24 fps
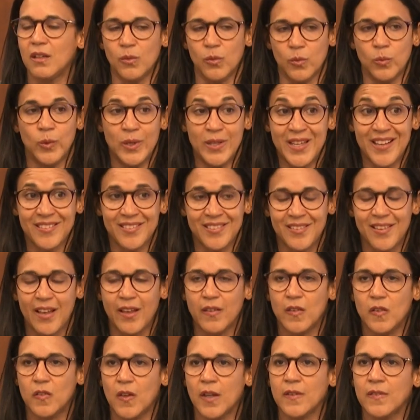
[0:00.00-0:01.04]
we
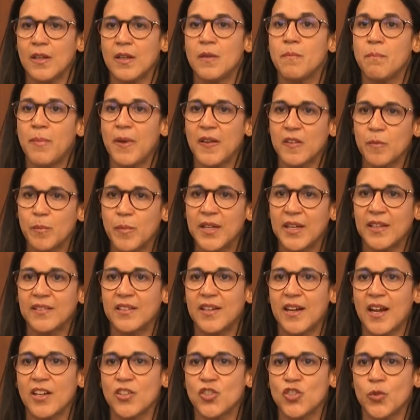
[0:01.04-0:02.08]
assess as investment
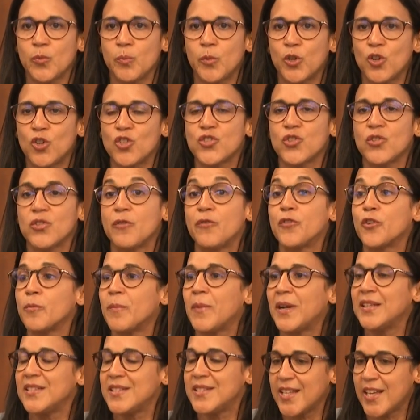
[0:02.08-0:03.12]
attraction, but also the
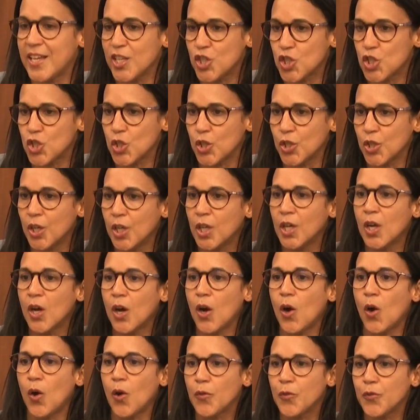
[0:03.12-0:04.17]
formalization
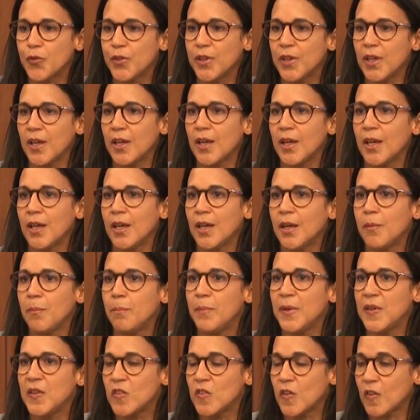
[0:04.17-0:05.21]
of the
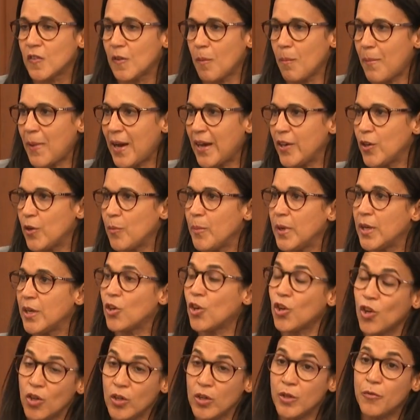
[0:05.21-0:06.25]
business environment,
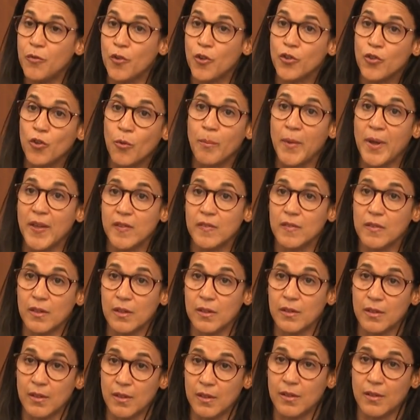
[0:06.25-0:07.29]
not only for
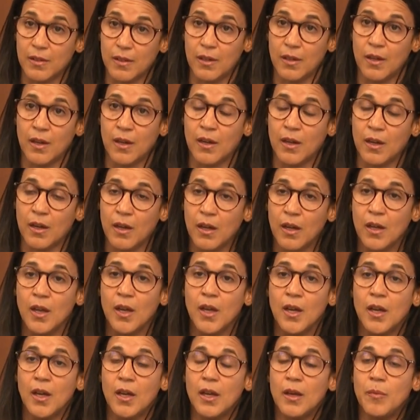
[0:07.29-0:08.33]
domestic
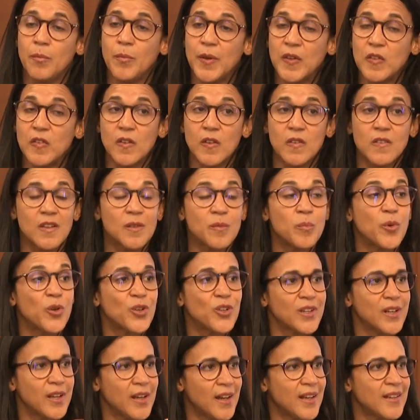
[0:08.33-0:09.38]
businesses, but
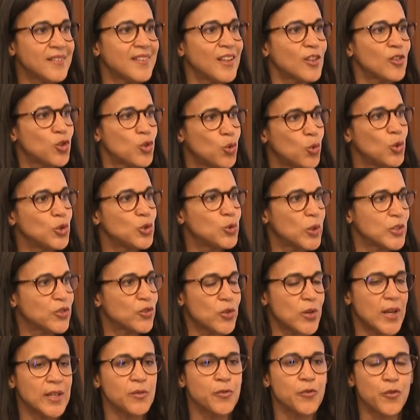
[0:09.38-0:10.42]
as a tool to
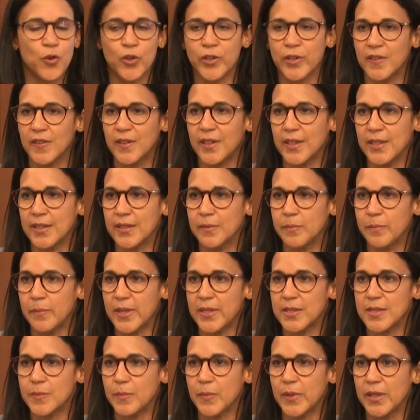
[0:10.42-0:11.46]
attract foreign direct
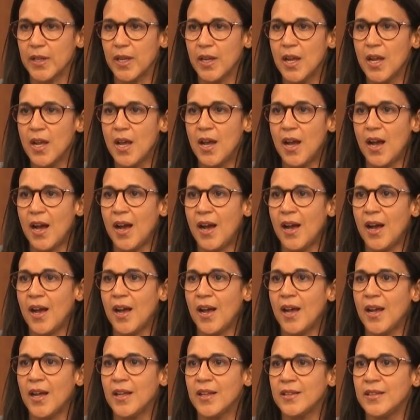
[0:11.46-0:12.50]
investment.
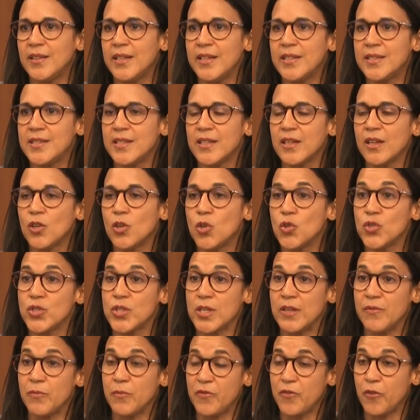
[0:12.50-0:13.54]
And this includes
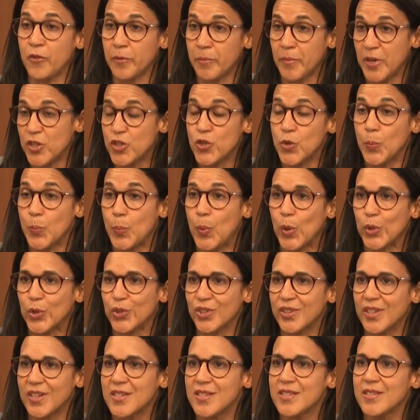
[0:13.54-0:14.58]
information
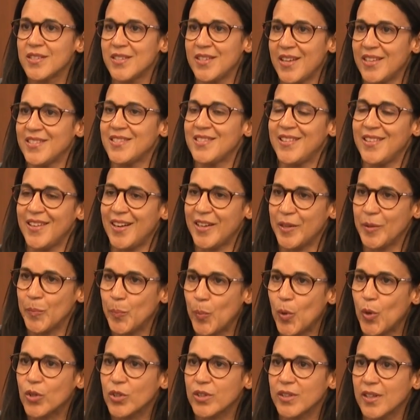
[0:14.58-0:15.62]
portals. Yes, they are
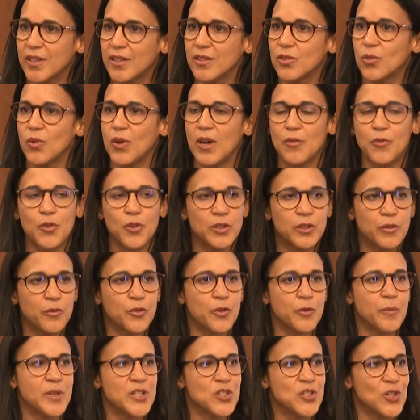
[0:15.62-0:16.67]
important to have all the
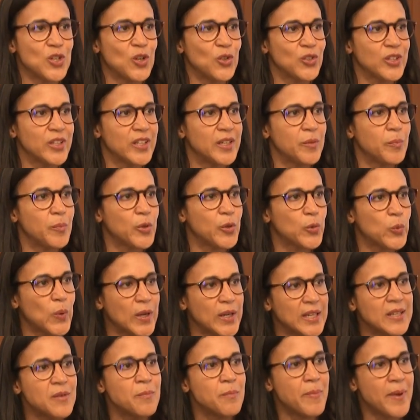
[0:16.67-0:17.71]
information out there, but
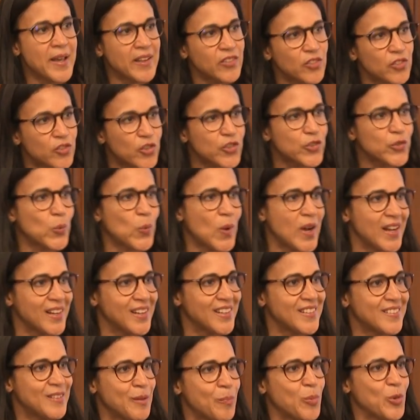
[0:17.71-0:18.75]
what investors want
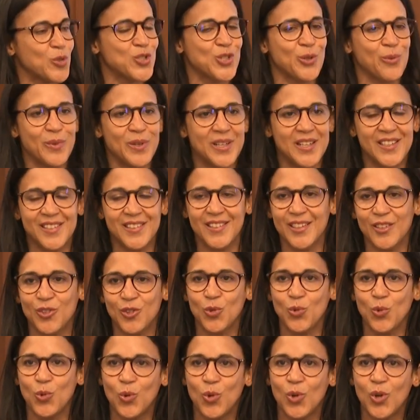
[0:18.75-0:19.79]
is the possibility
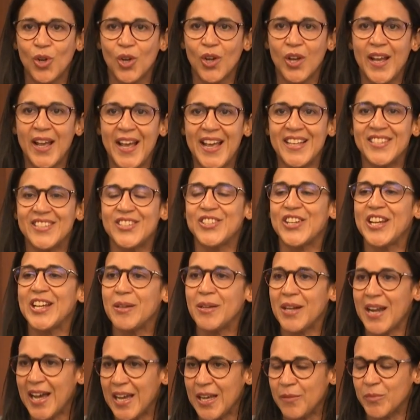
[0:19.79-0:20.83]
to
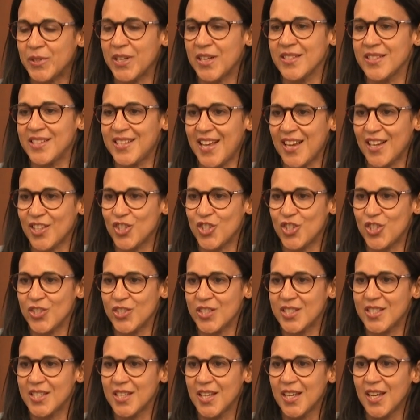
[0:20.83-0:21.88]
streamline
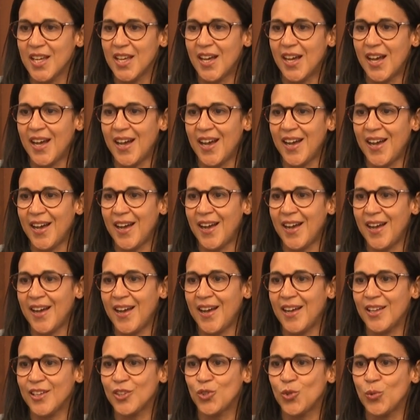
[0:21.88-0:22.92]
transactions,
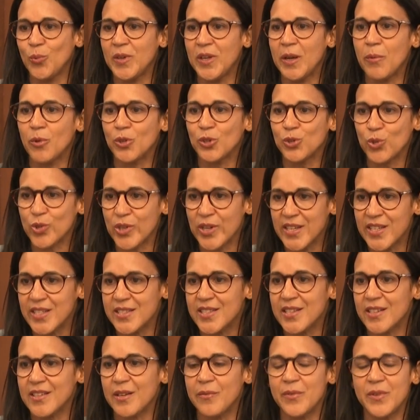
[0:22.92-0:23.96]
to be able to
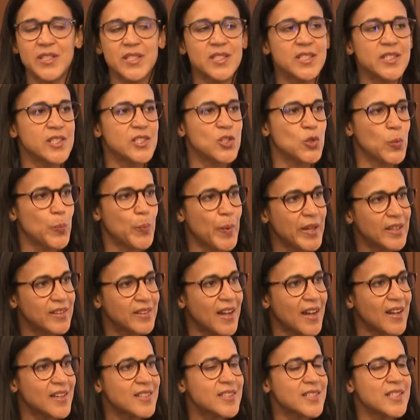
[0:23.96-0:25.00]
register the business, to pay
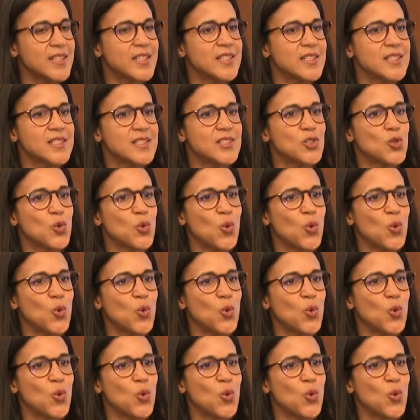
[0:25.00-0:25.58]
taxes,